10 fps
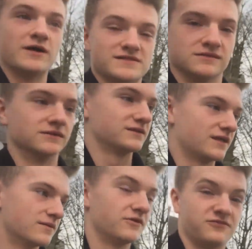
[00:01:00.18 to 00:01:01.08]
wasting all the
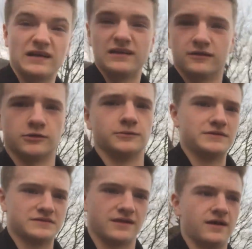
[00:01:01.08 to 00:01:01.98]
time. I finally got up,
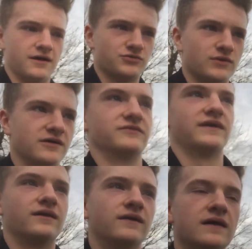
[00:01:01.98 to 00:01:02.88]
it's like 12:30
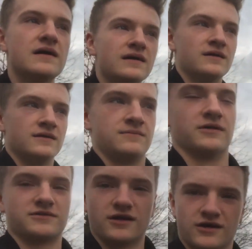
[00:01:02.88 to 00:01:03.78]
now.
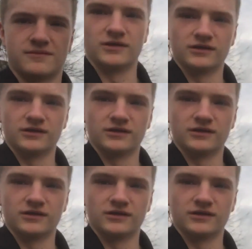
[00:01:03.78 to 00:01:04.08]
About to go have